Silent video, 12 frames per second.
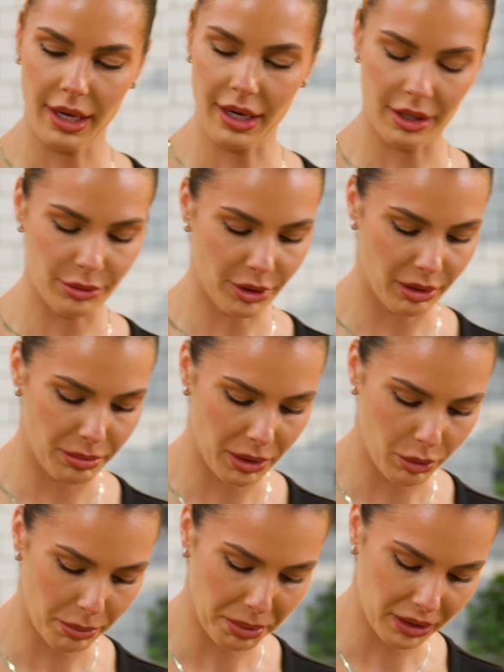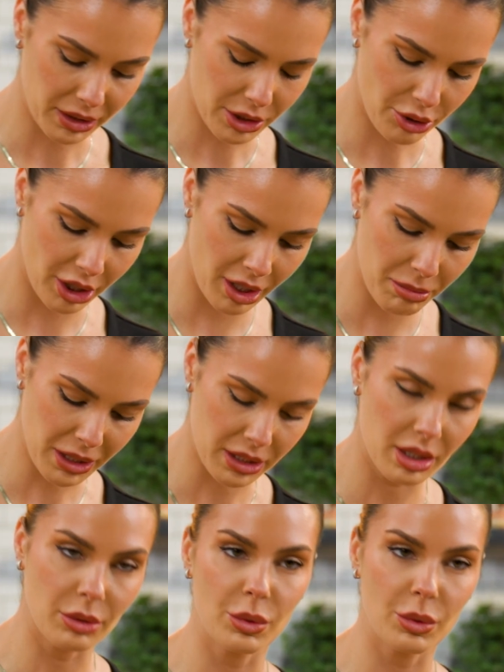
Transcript: and we're gonna be whipping this cream until